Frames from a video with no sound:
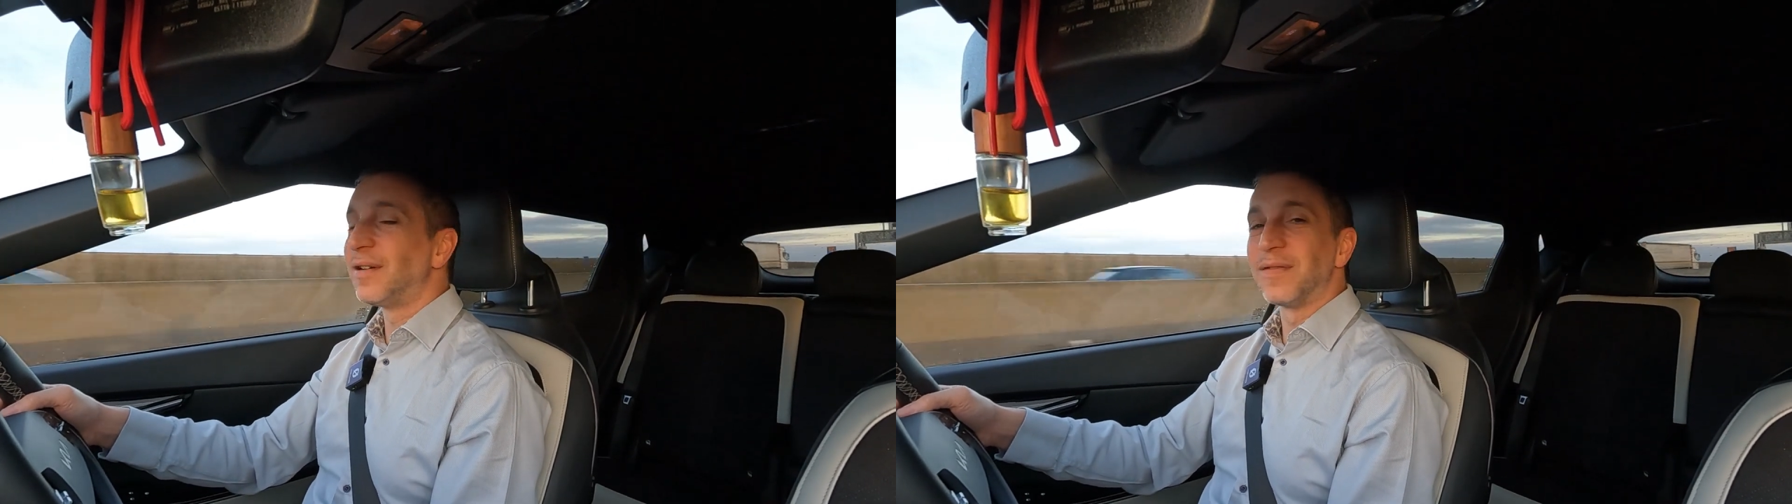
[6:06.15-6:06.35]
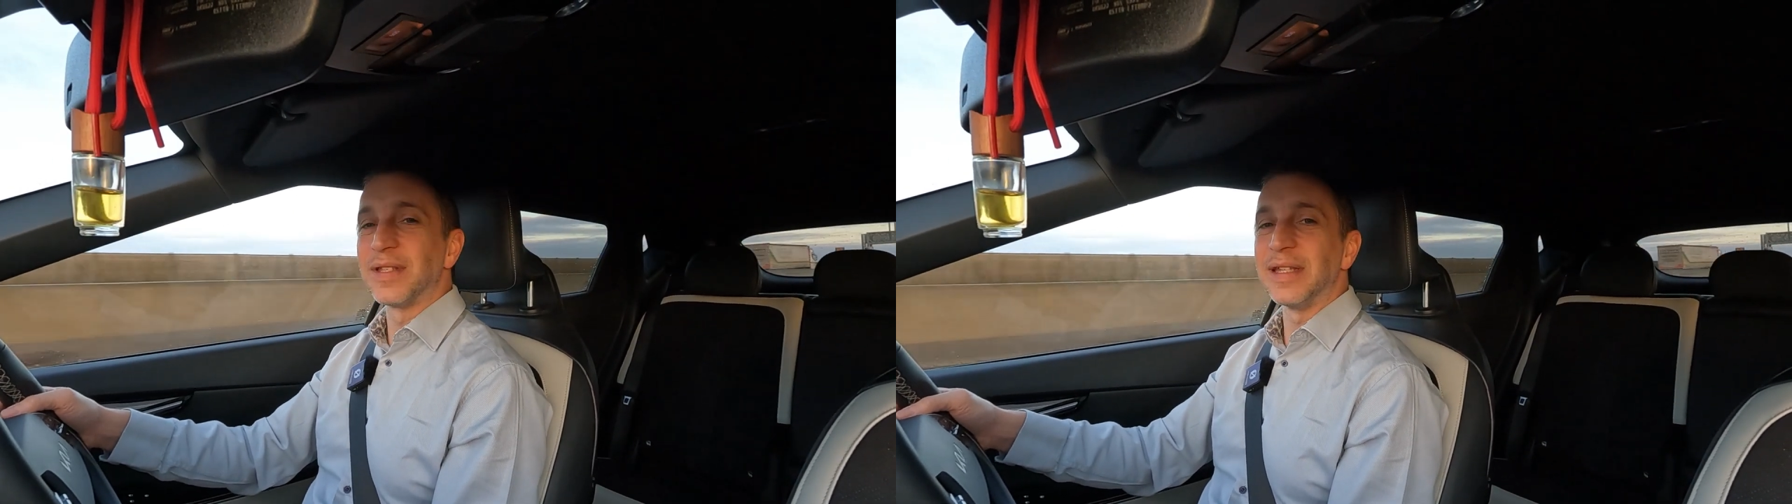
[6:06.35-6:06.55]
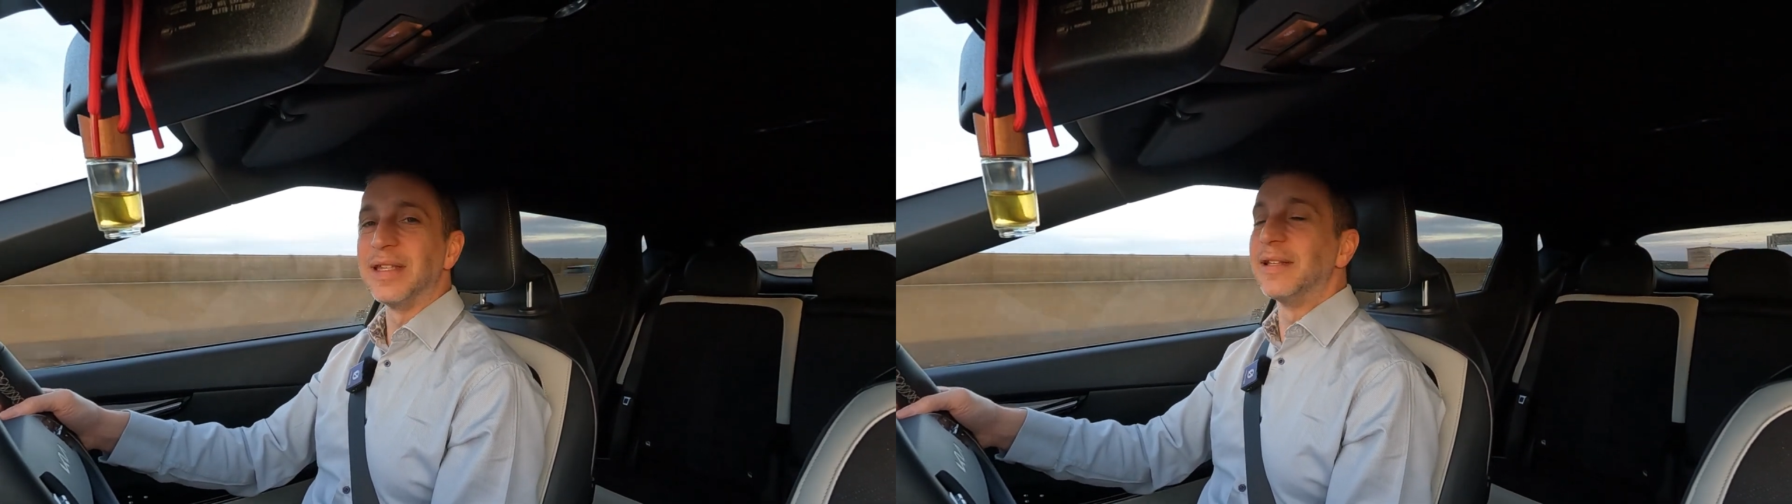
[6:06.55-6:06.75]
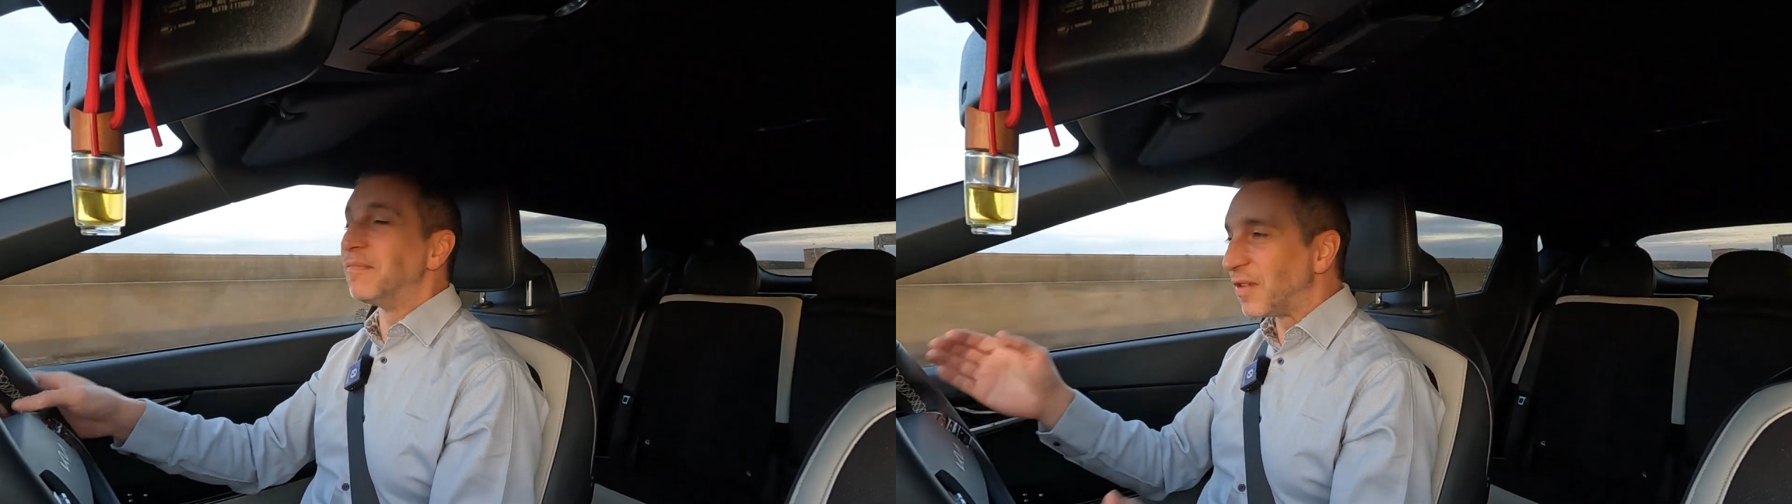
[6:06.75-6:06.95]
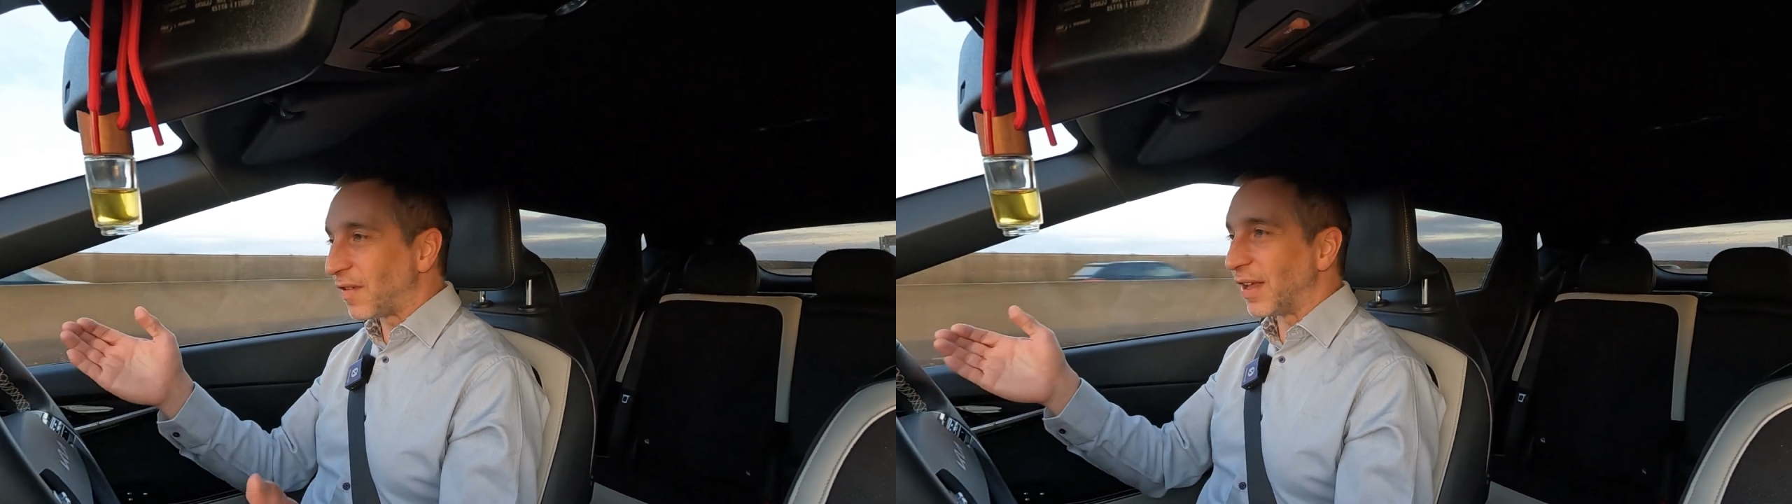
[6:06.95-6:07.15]
obviously
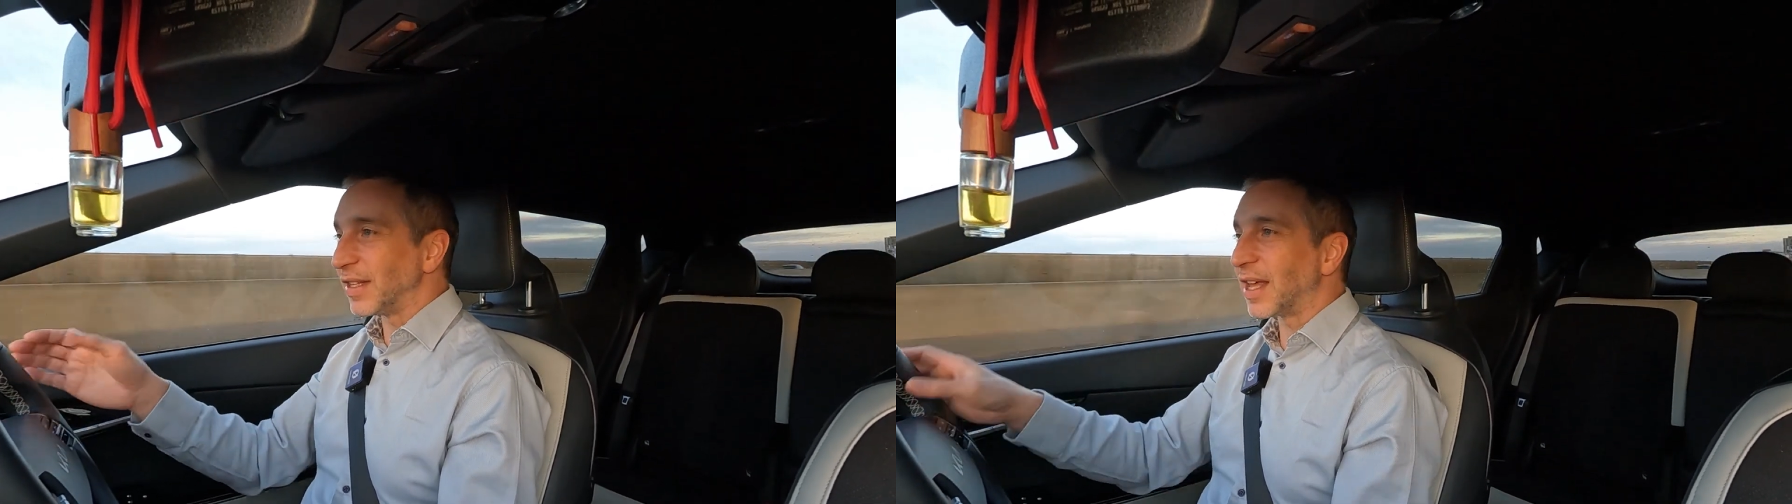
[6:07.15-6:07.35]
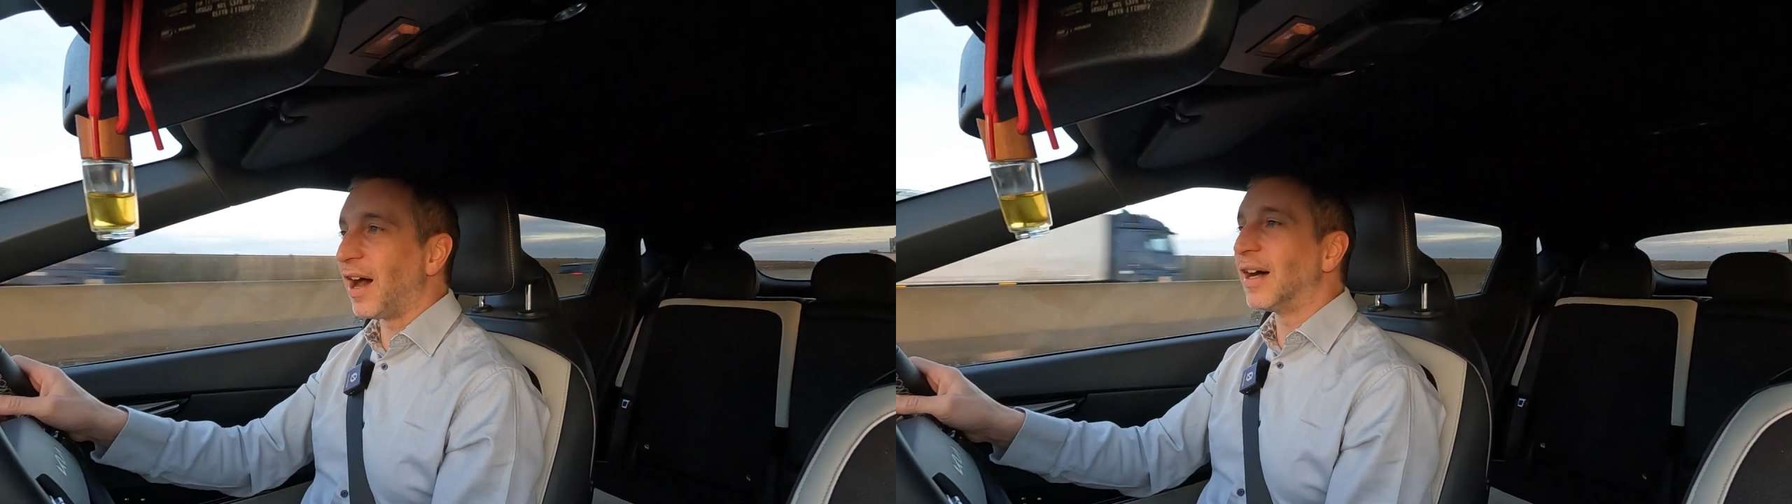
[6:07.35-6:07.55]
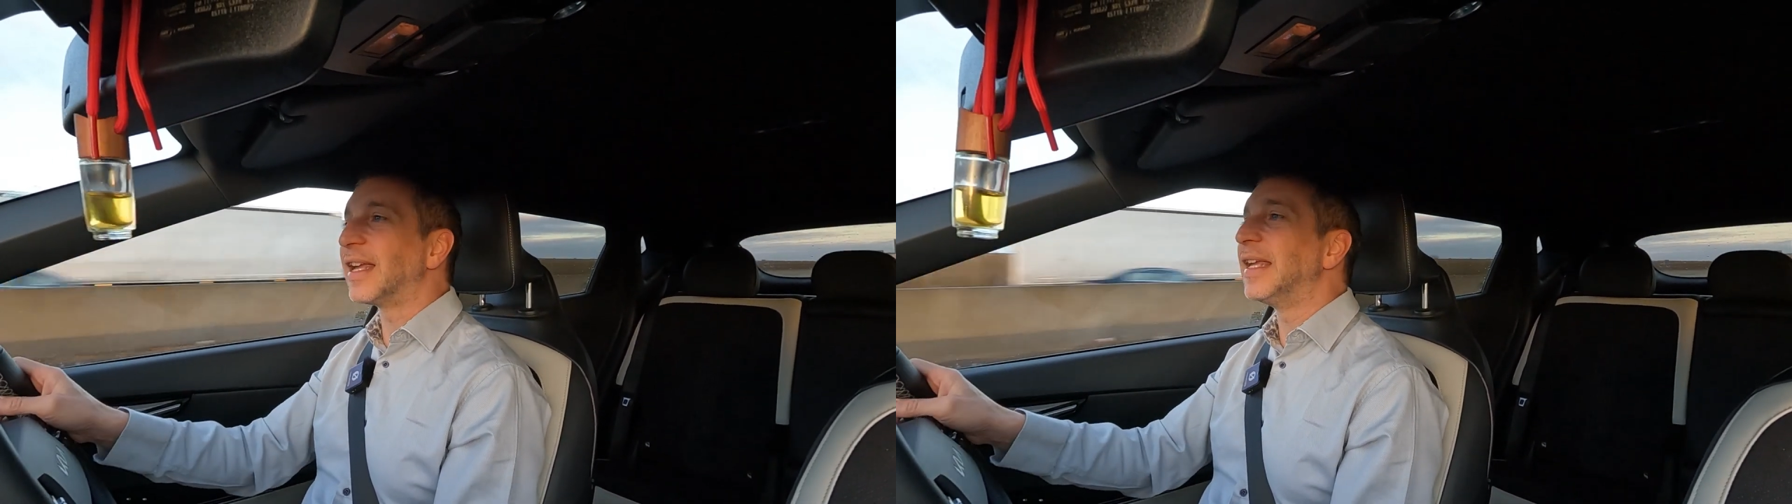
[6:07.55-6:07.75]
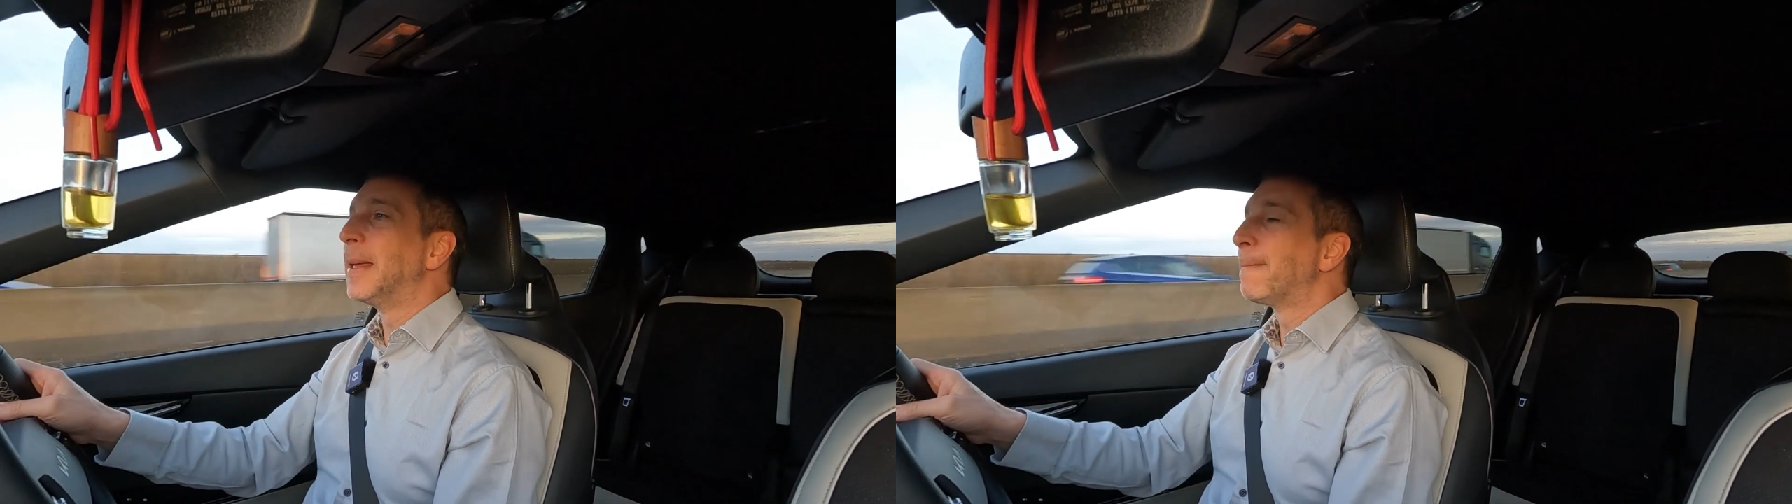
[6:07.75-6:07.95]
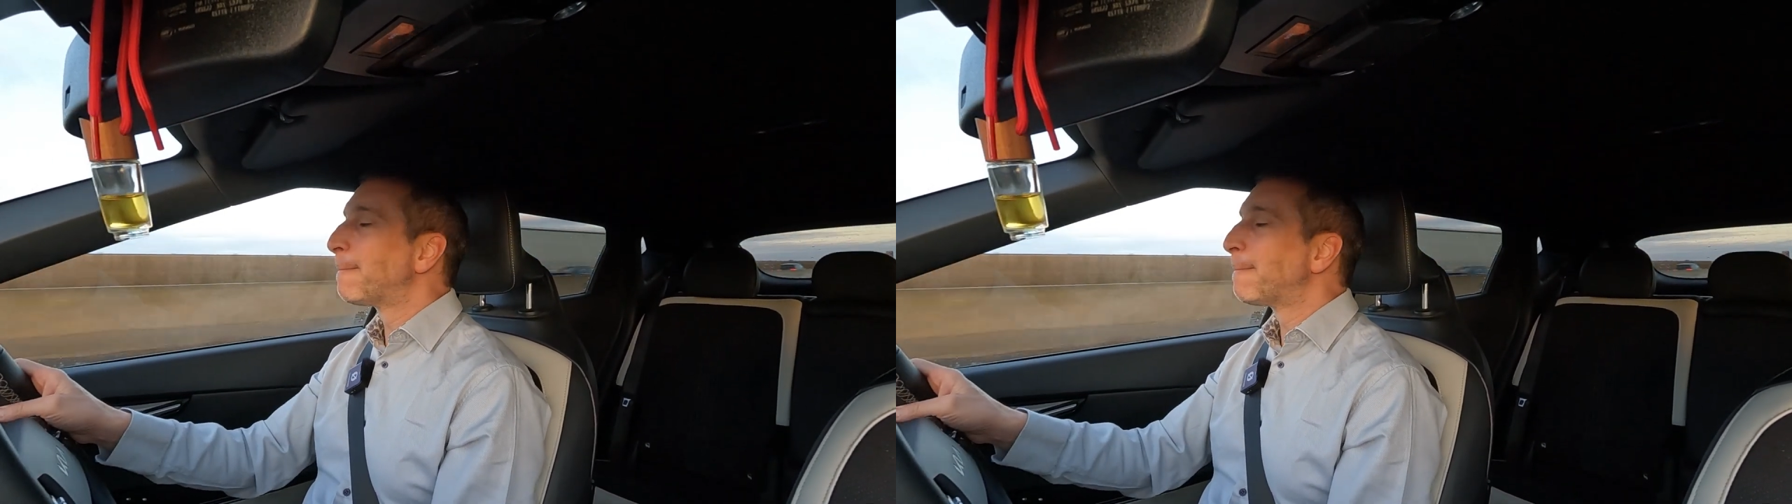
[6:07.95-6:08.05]
find the car key.